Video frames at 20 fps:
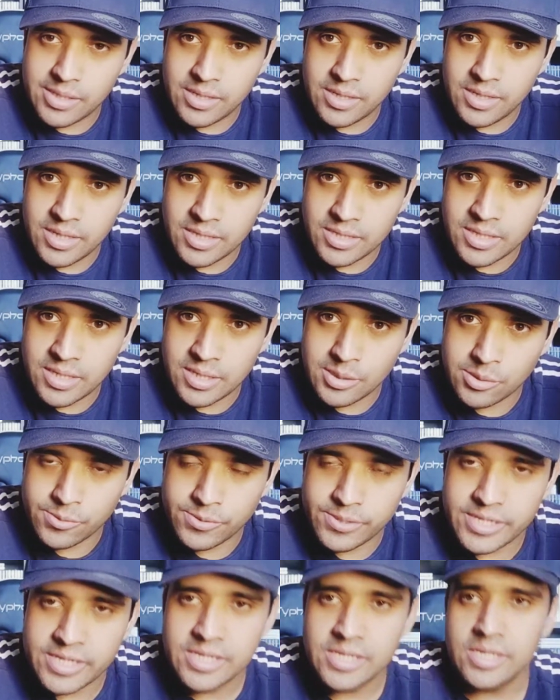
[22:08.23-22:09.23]
in
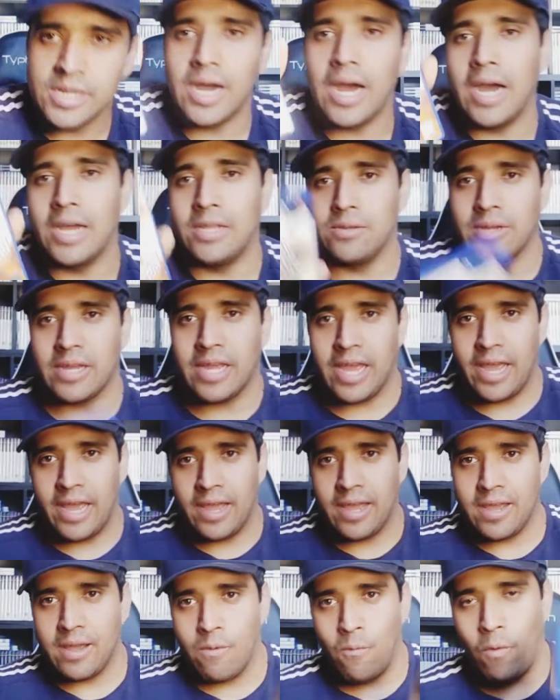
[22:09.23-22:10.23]
history I don't care
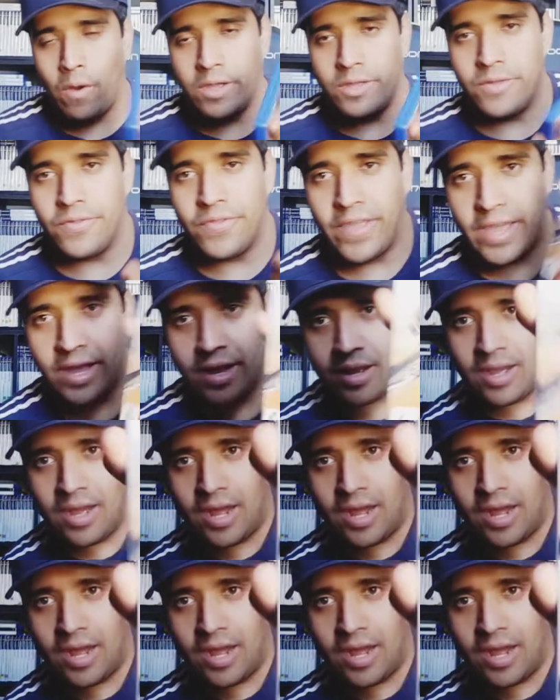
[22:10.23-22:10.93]
what you think.